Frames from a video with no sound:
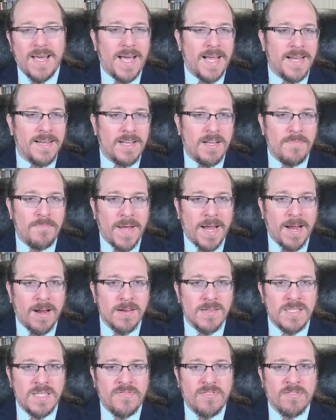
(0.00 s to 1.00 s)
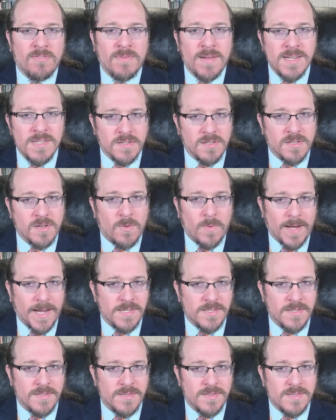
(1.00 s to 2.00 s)
and compare differential
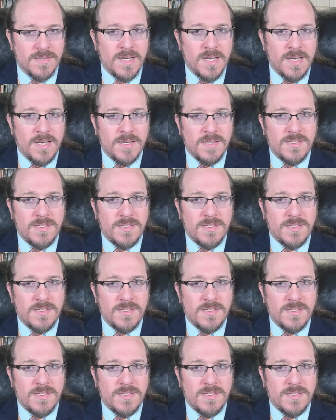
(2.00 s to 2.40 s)
equations